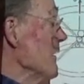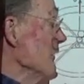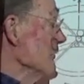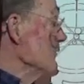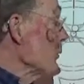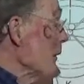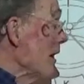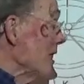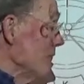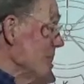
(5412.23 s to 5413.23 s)
There's
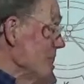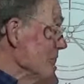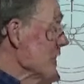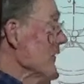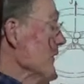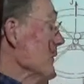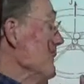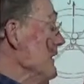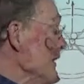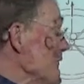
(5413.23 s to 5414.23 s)
12 of these that are
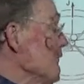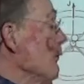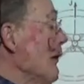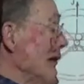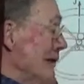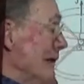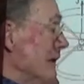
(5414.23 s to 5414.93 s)
being avoided.